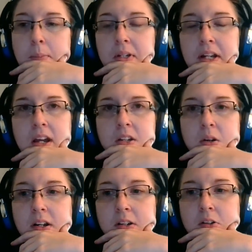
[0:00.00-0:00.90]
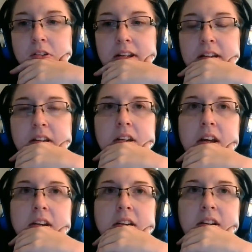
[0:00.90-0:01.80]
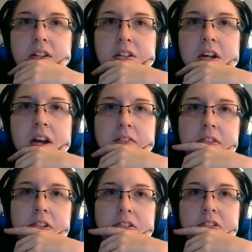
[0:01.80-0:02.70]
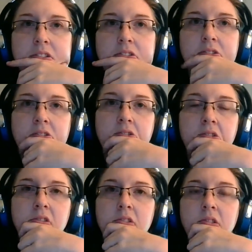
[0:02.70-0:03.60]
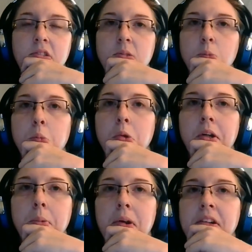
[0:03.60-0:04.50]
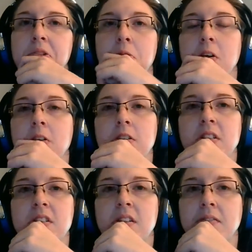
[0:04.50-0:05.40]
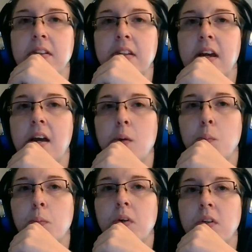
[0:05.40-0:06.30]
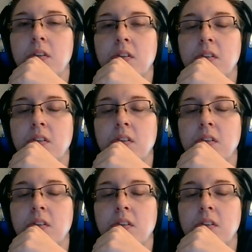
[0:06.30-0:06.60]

But yeah, no, I know like editing, you have to rearrange words and stuff like that, but